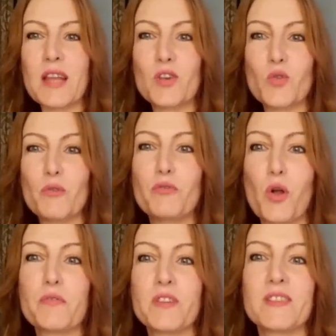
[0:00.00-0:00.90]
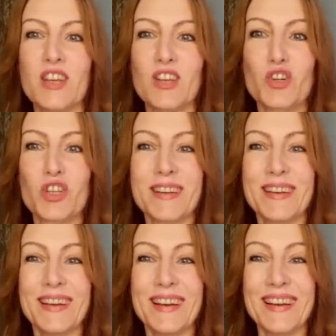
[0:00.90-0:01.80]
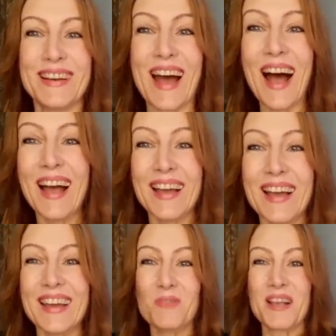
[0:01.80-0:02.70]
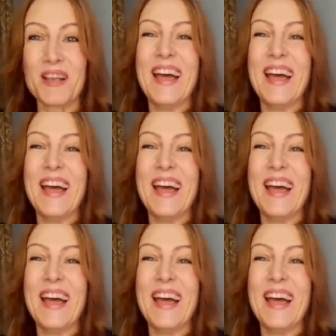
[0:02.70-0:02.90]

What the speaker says: that I don't fall off the stage. Yeah. Okay.